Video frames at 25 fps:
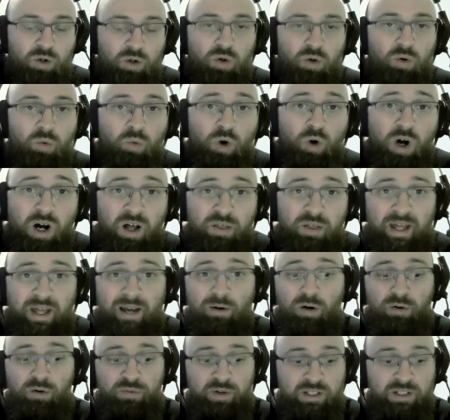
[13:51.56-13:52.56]
What are
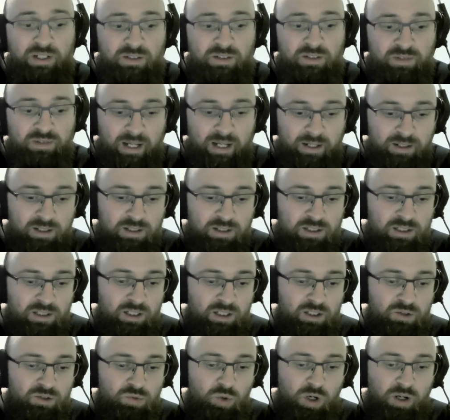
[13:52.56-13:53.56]
their offensive
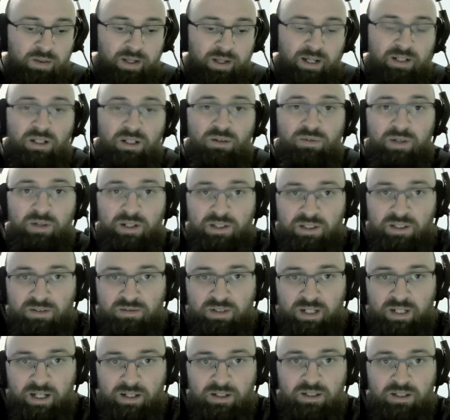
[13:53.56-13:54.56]
tendencies? What are their defensive
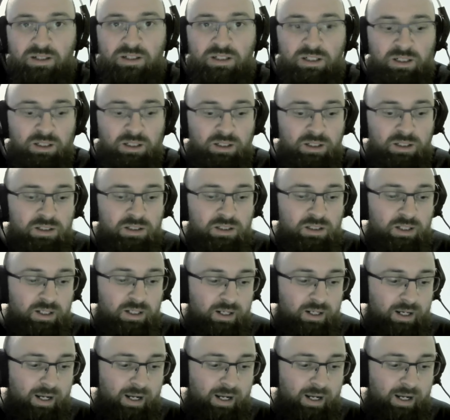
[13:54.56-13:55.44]
tendencies?